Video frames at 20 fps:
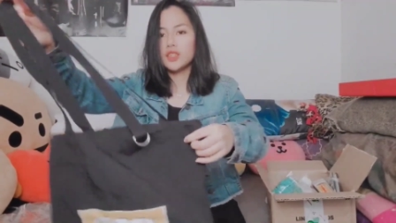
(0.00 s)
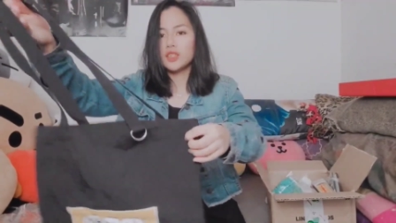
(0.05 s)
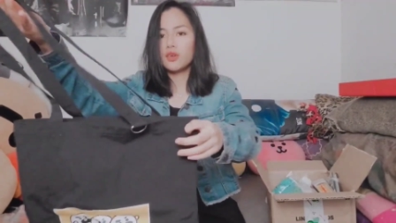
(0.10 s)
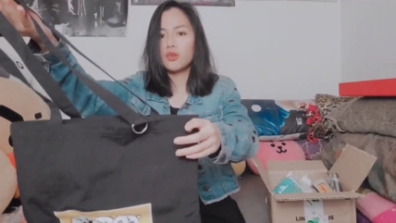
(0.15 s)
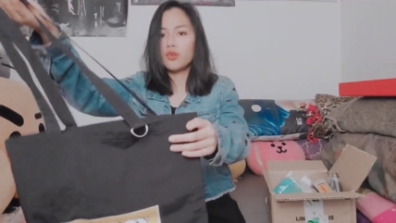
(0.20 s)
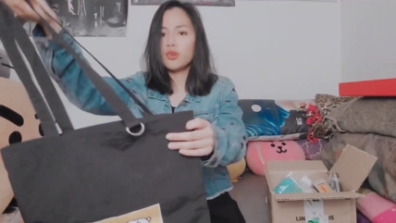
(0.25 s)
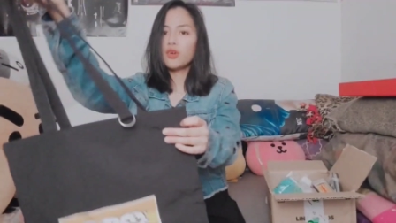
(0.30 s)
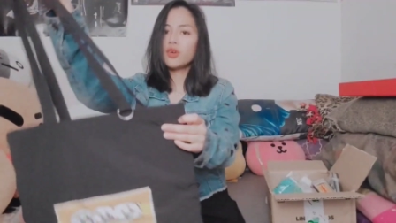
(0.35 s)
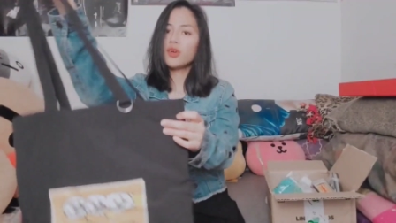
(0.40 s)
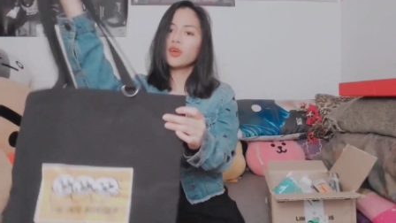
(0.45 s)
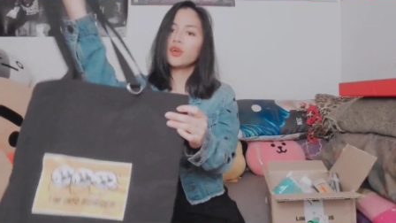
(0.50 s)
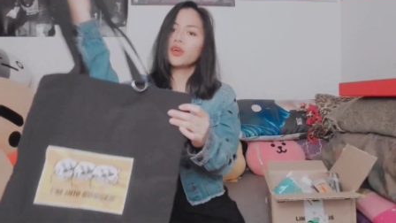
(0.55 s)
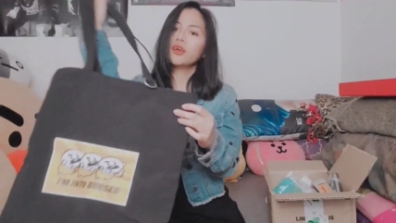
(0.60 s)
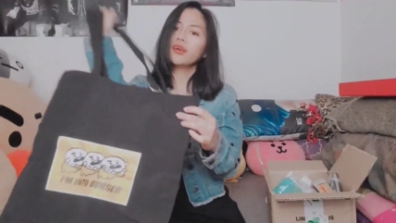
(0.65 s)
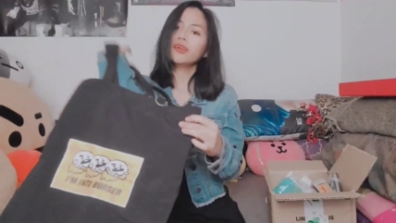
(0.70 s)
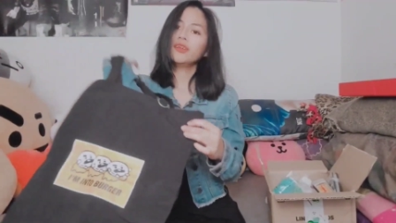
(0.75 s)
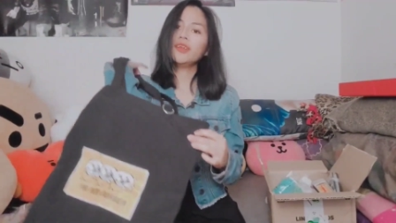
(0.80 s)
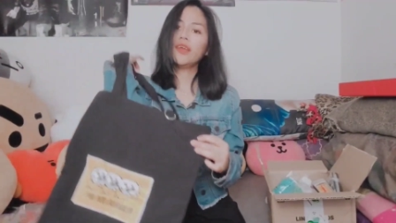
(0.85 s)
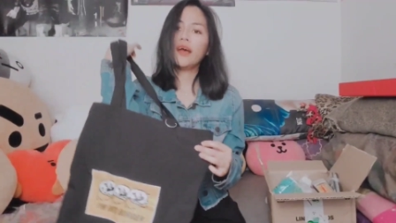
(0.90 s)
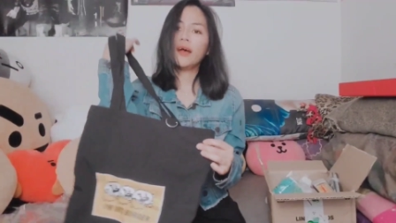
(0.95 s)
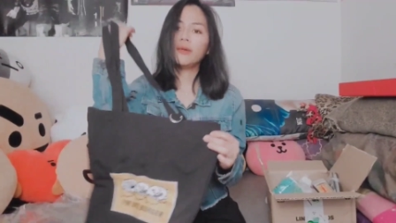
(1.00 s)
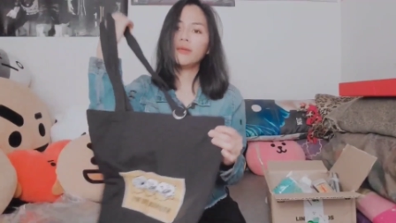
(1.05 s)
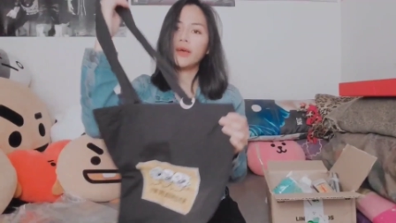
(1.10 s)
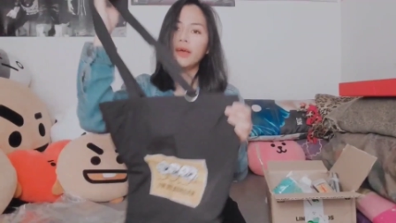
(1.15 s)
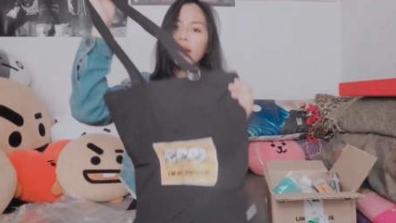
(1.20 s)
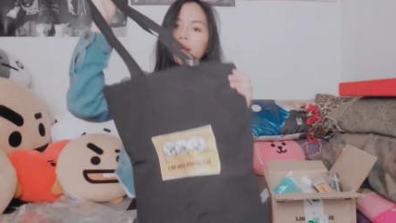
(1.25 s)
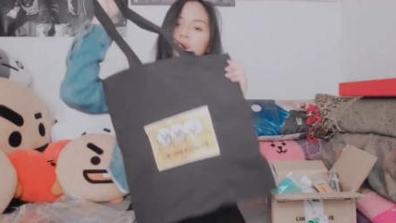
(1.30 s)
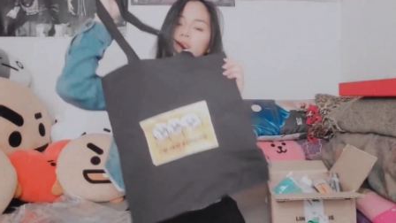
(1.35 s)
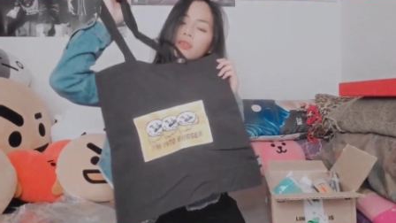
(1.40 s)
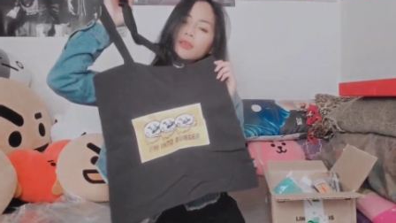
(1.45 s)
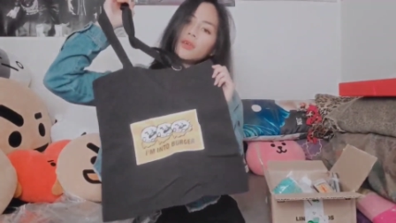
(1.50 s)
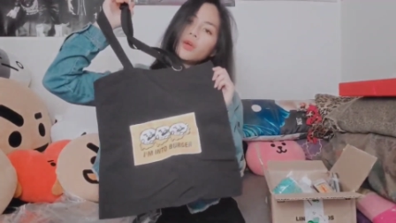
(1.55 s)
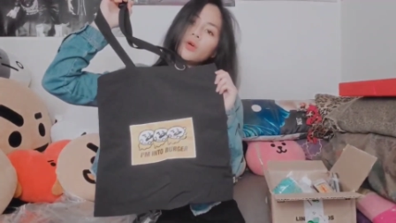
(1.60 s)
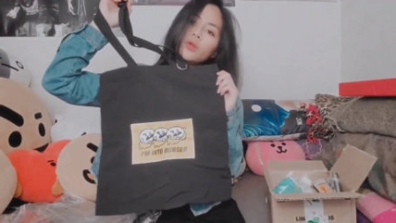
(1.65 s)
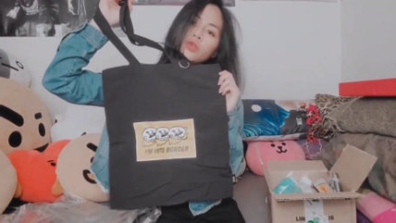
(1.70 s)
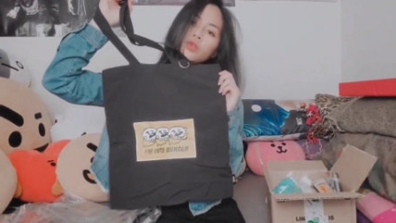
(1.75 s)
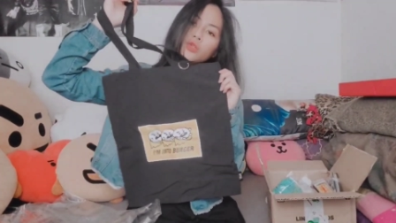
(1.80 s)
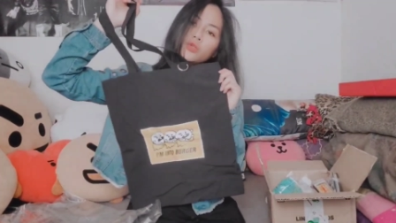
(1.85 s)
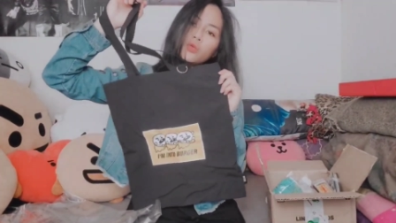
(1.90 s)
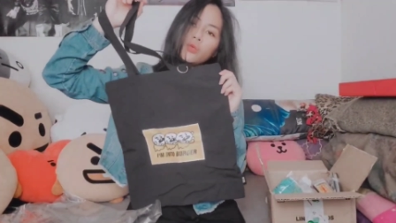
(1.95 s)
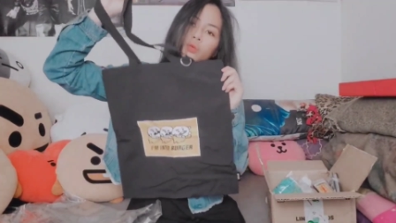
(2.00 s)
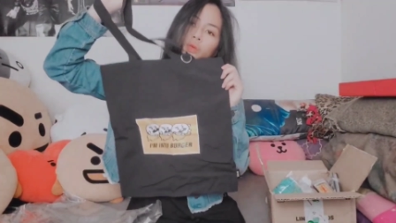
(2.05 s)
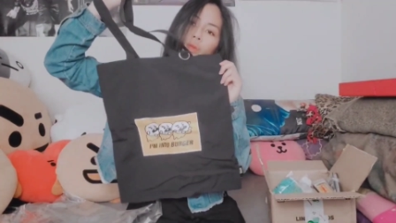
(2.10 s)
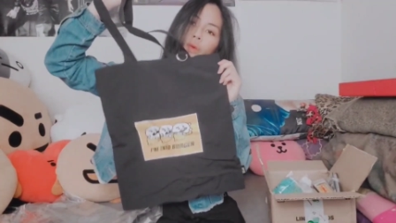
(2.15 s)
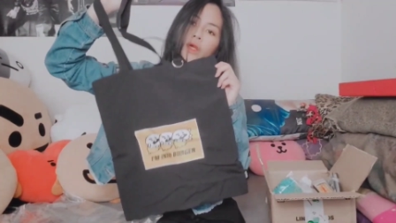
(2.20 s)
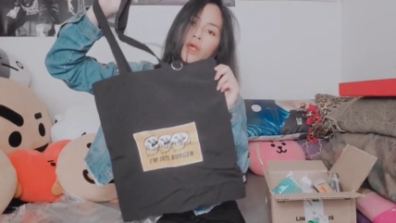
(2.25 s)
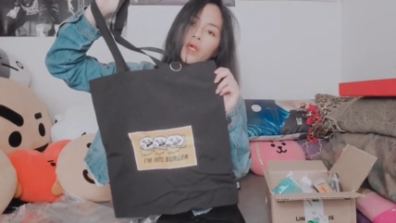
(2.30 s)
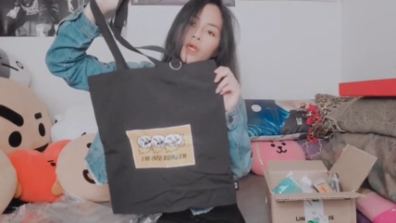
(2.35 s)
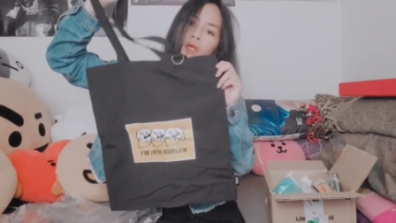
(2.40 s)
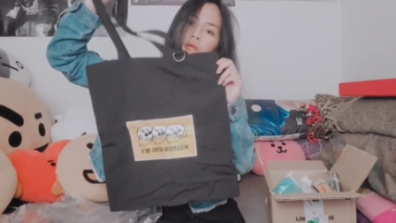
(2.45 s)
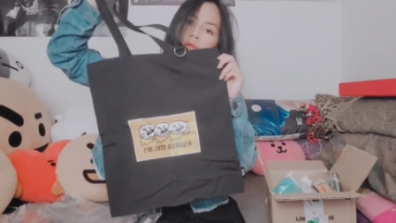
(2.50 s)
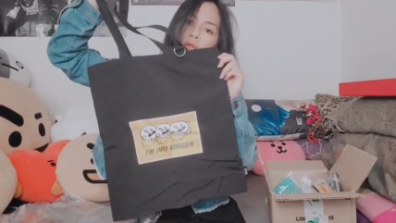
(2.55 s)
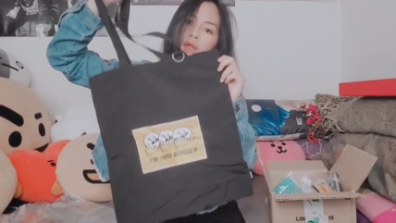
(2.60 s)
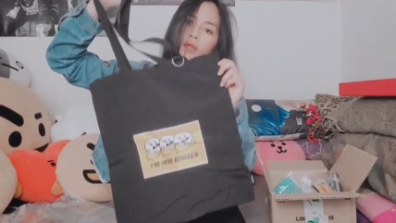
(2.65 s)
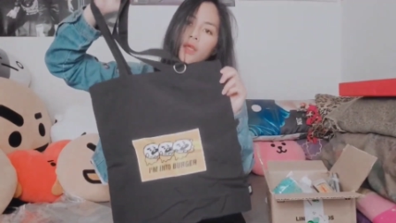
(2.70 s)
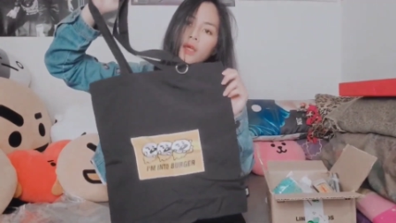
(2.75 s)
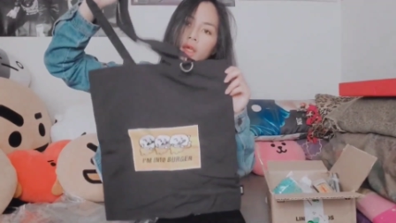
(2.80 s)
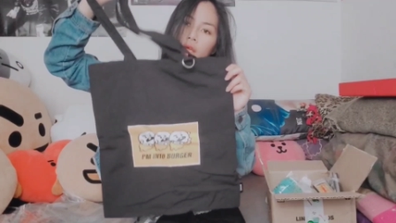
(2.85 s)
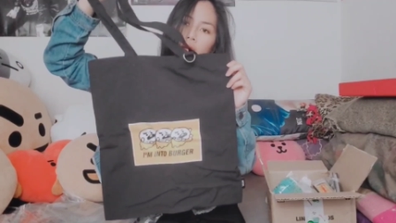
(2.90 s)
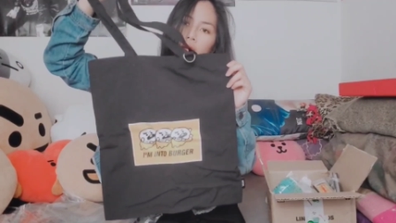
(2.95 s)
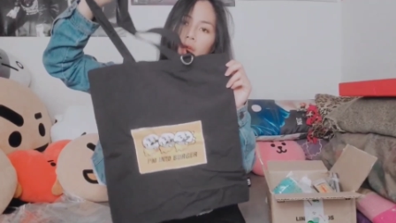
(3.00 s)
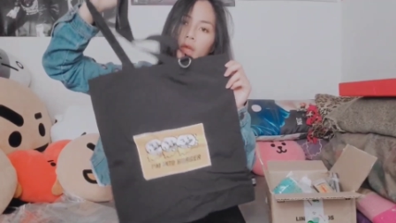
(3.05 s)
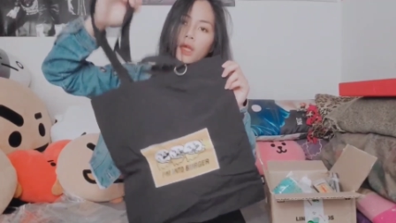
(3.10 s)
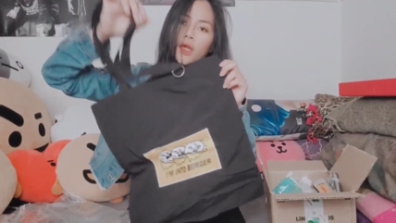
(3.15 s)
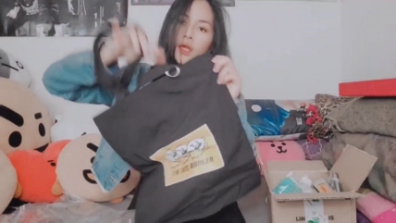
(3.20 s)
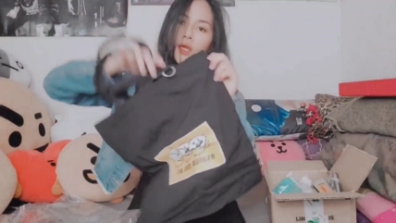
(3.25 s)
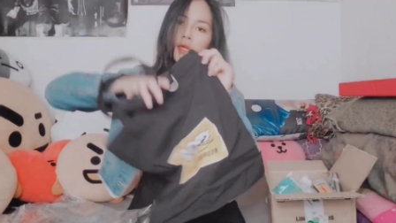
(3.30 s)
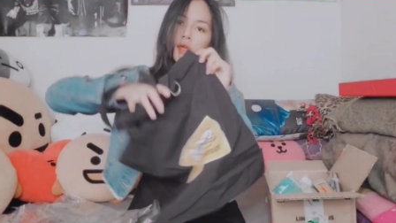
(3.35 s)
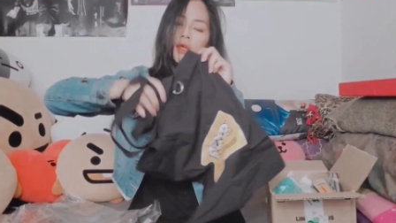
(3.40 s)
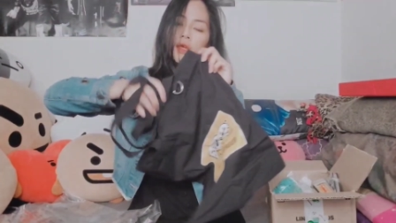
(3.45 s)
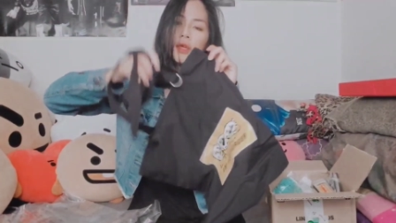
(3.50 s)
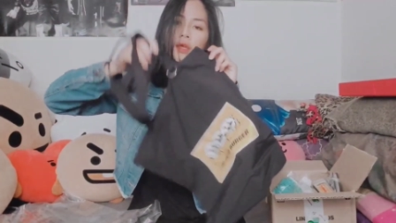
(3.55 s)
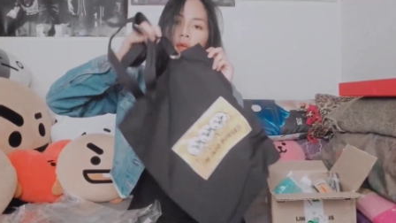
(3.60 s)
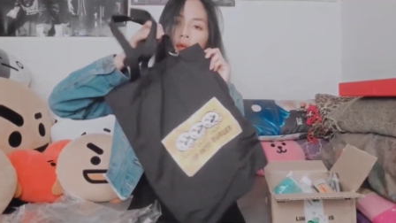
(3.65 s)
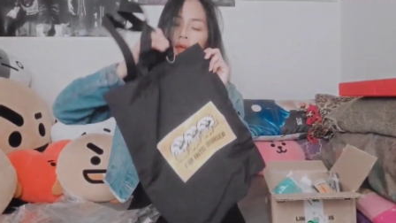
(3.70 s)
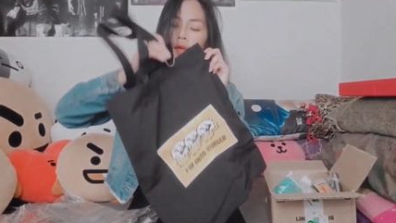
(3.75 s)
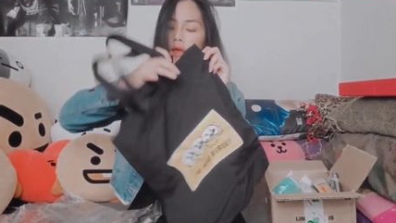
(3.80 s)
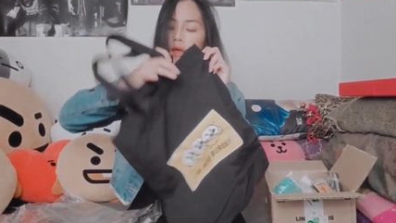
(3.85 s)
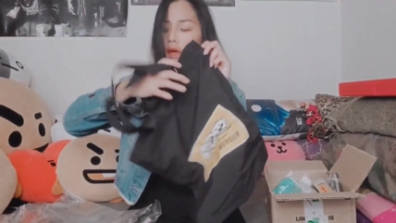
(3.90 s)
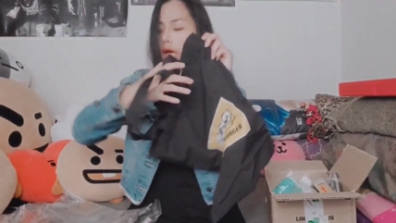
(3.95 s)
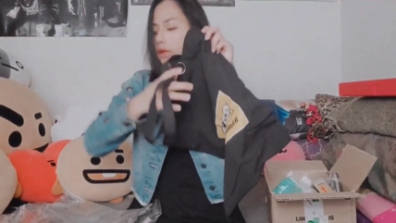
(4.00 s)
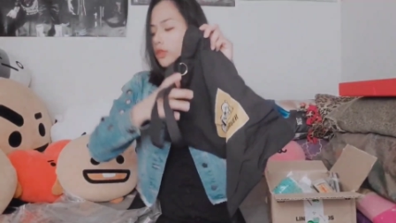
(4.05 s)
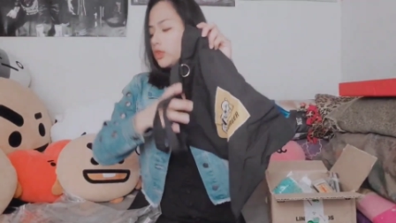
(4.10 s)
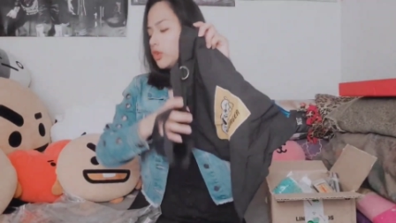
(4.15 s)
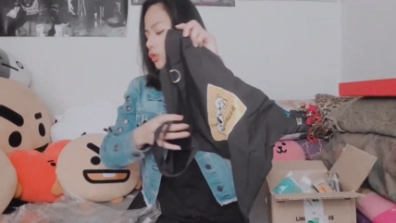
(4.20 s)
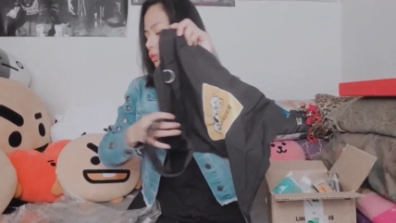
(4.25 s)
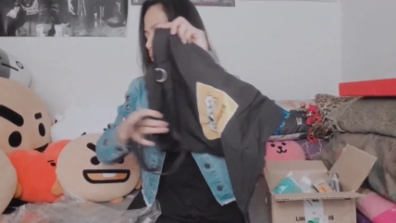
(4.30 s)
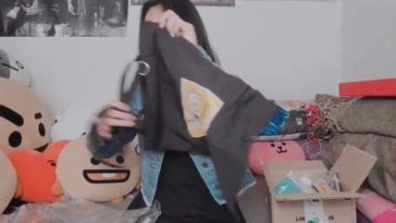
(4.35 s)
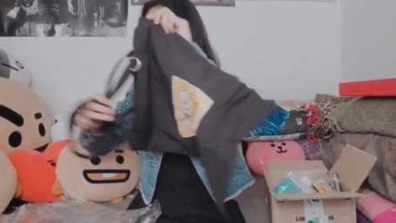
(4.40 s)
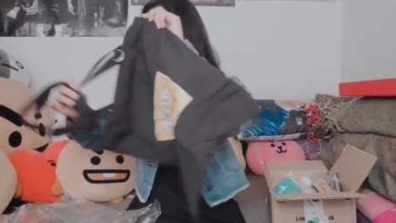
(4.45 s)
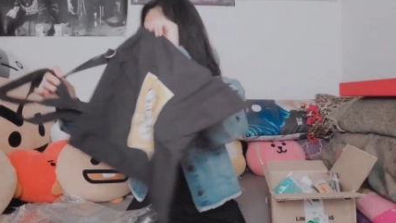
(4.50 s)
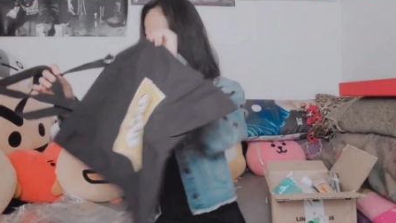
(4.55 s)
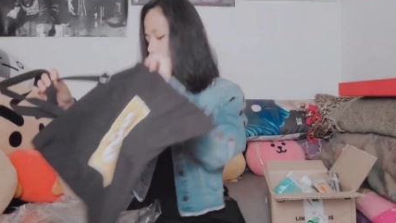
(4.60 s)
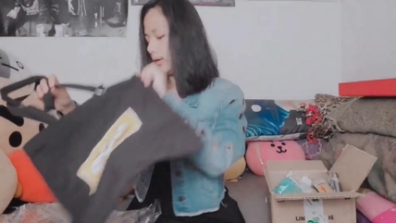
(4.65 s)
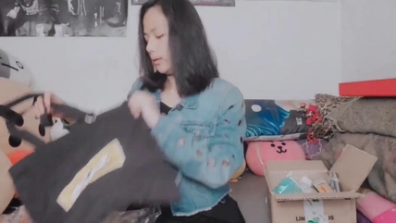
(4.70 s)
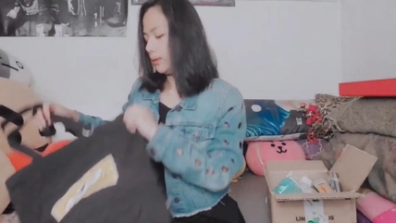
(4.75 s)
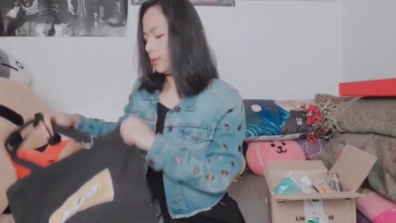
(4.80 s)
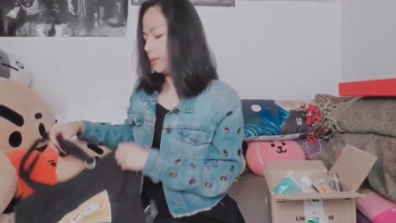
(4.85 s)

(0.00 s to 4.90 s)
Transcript: So yeah, I actually go to school with a tote bag,